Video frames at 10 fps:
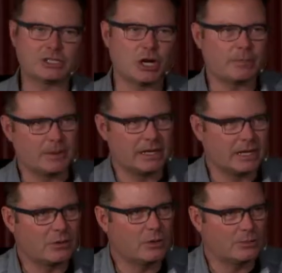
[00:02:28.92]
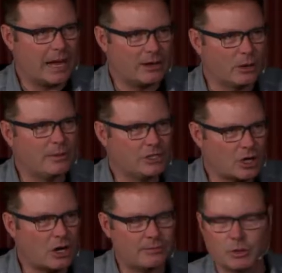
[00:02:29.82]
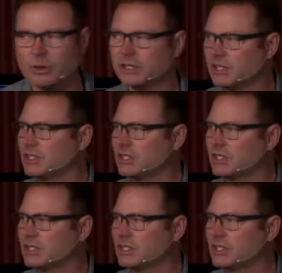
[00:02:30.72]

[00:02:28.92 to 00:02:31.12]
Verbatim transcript: serpent, and it will by no means harm you. What is